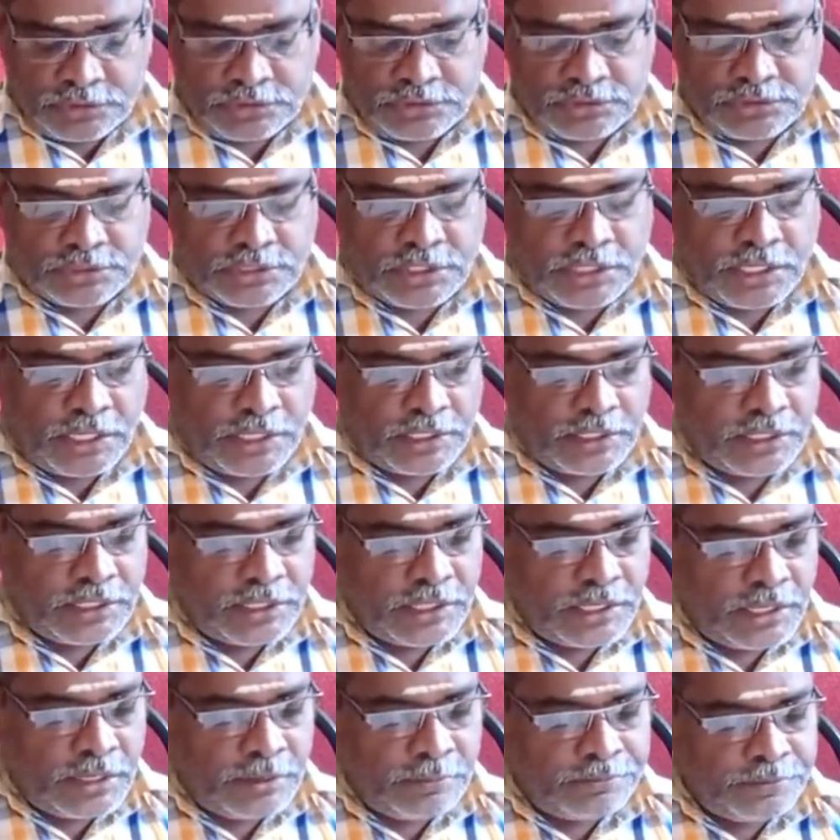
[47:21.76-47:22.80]
scatter
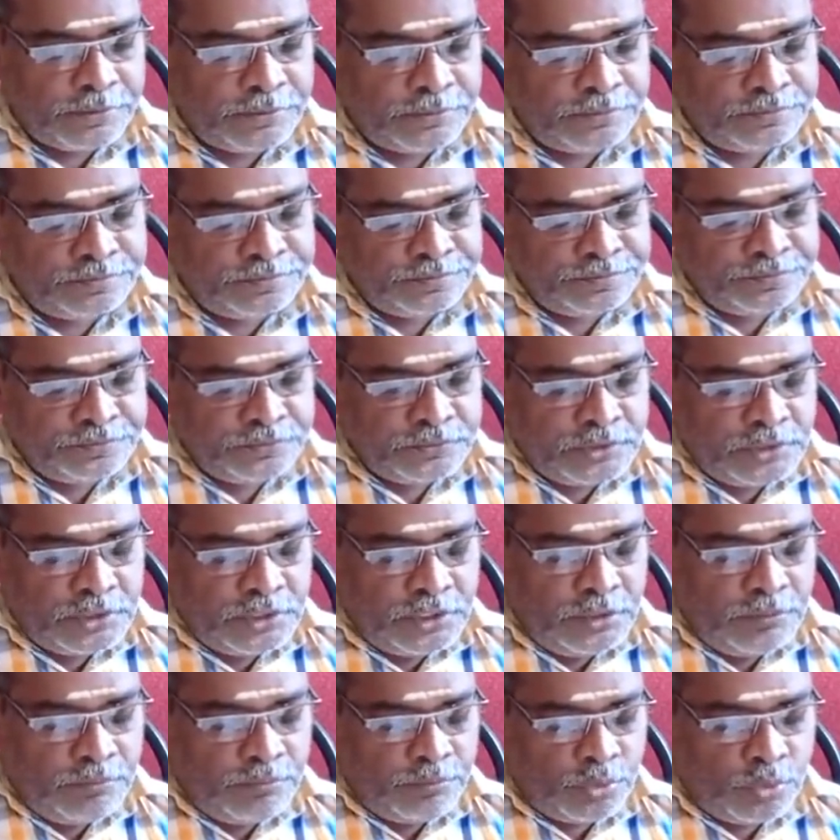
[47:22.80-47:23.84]
graph.
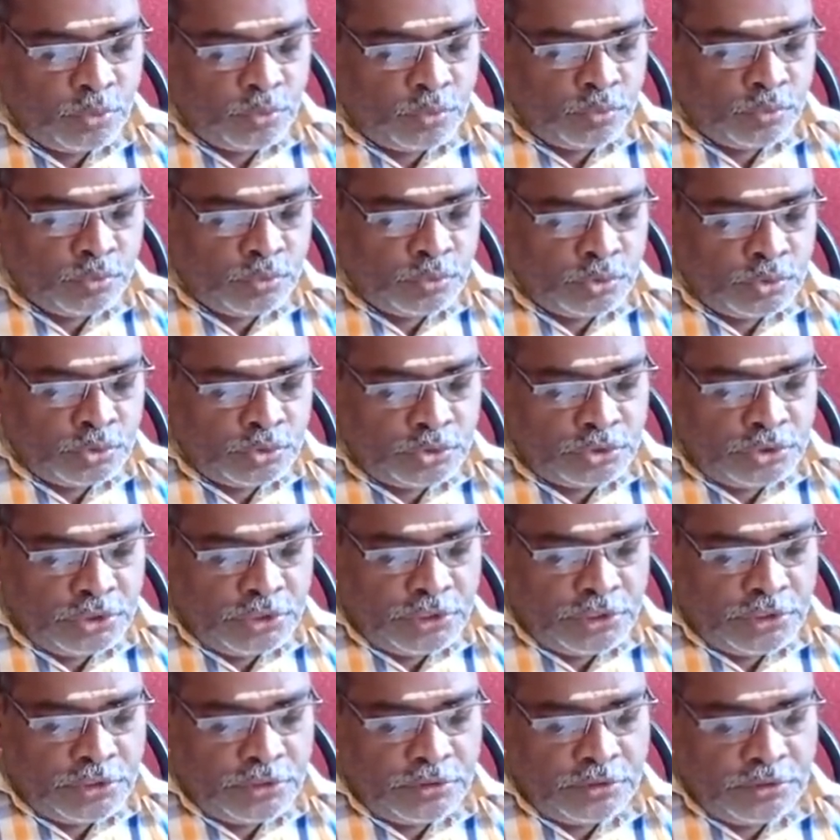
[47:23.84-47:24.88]
Improve.
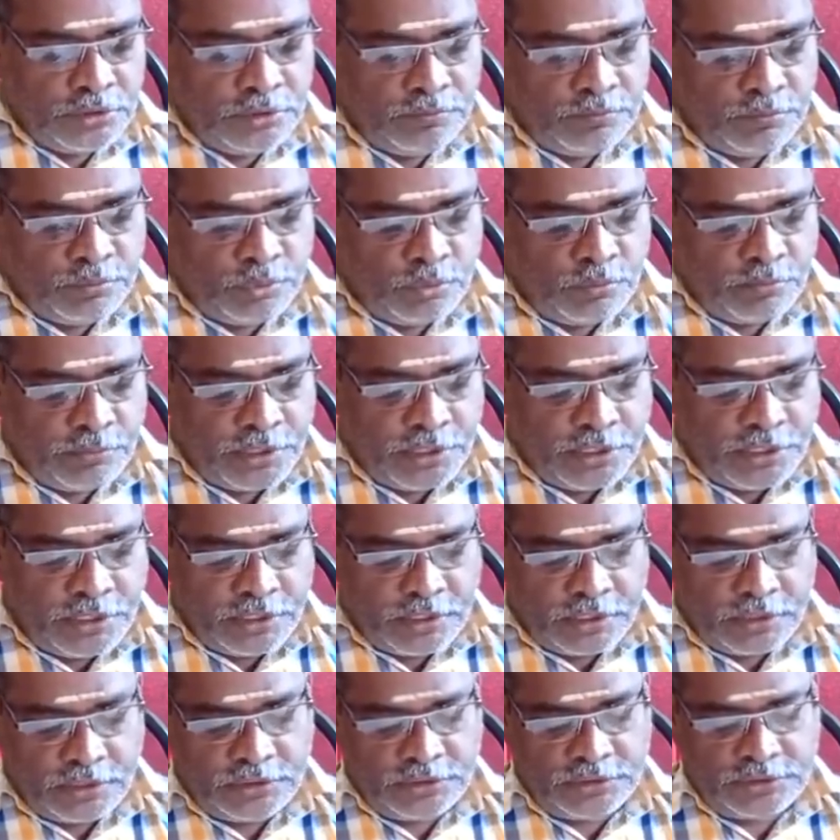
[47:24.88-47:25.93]
The improvement
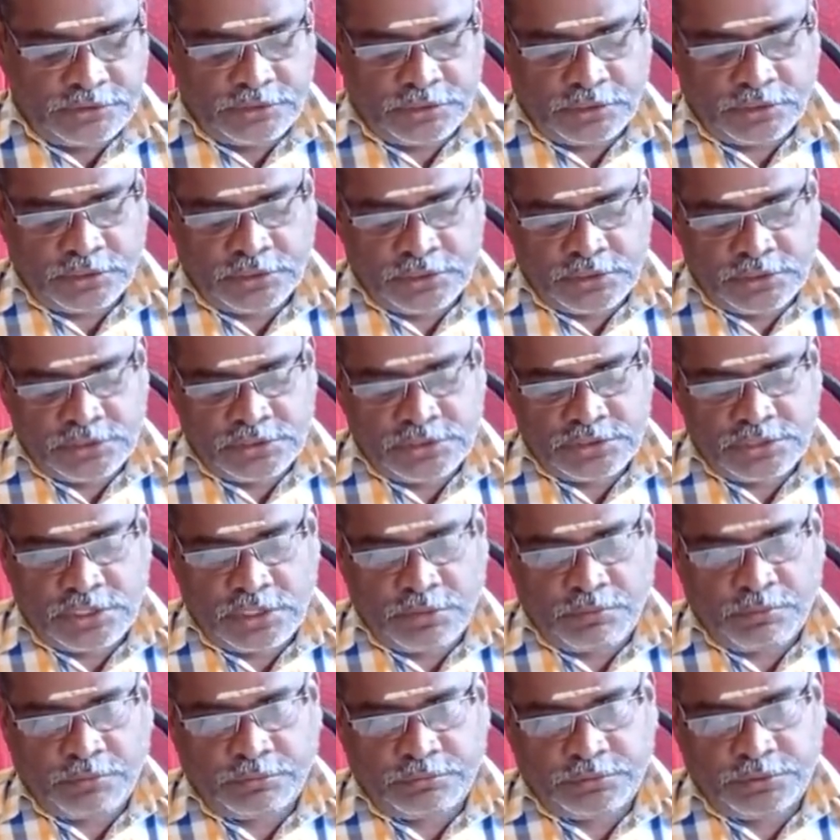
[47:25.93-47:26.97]
is the
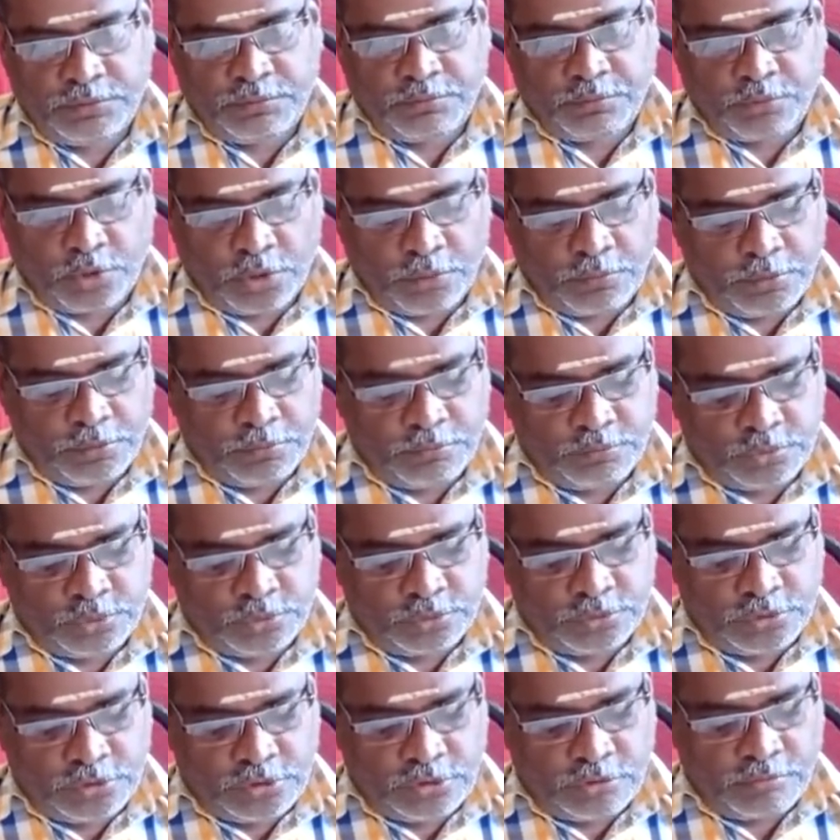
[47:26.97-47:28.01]
step of the problem to
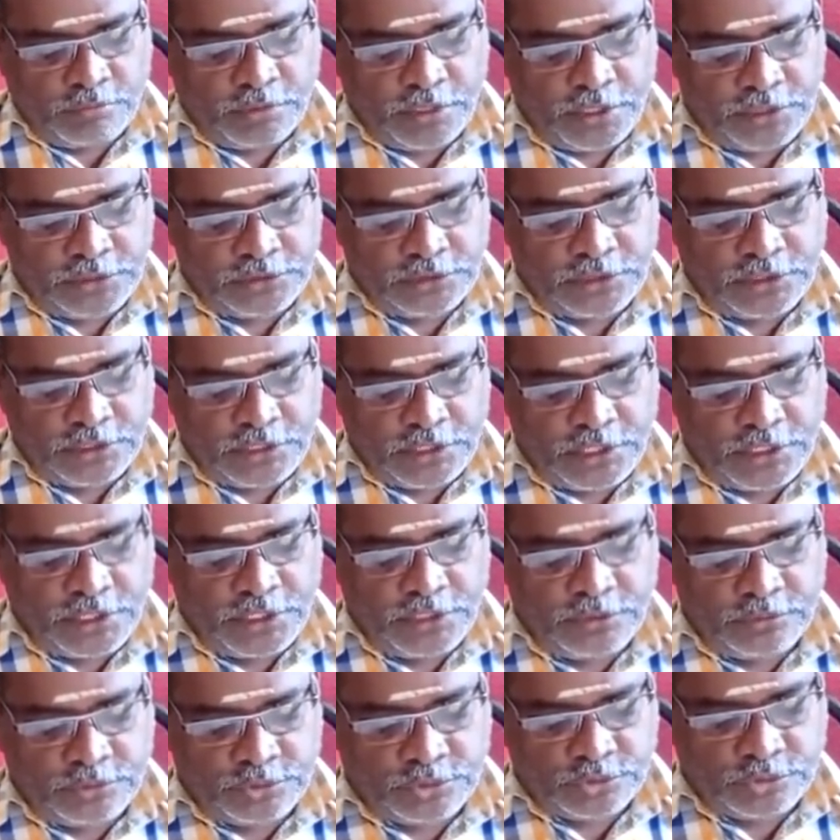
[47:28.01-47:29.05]
determining the
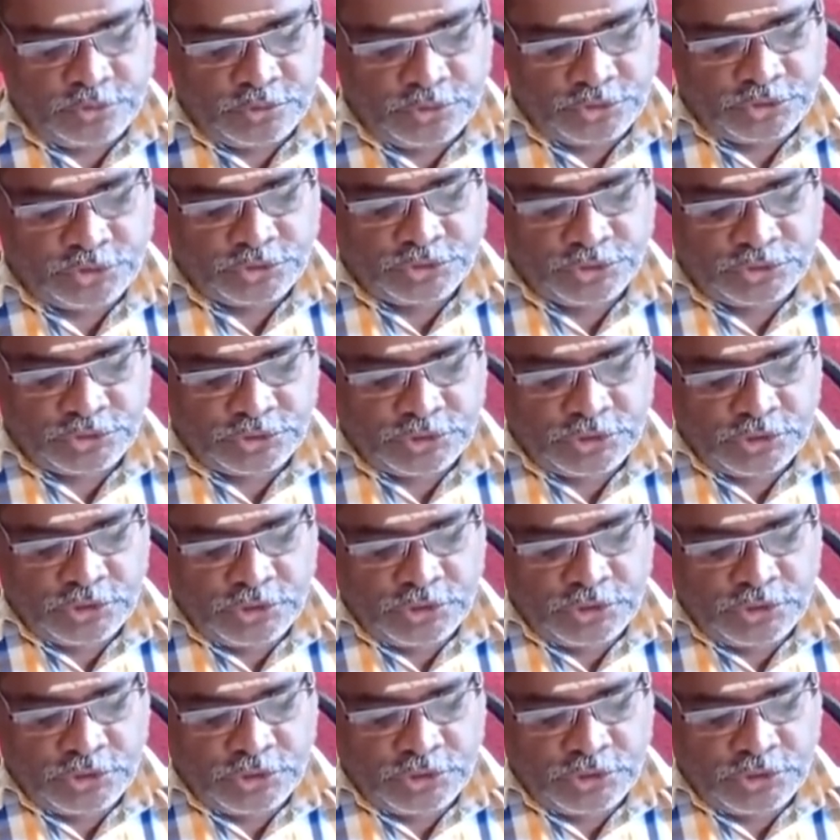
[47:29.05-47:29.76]
creative solutions.